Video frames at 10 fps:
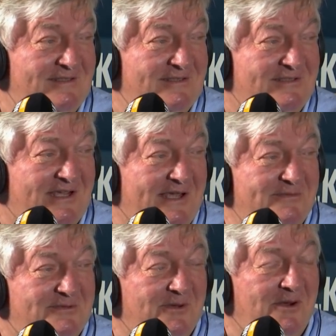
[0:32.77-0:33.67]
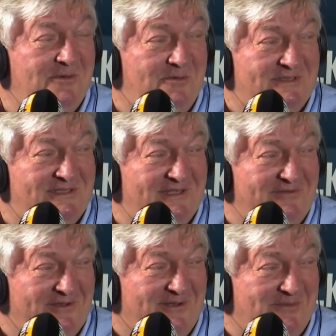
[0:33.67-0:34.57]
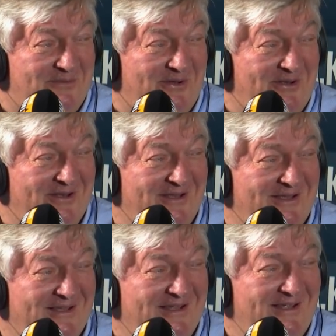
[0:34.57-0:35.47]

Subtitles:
The James Wellwood was the difficult part.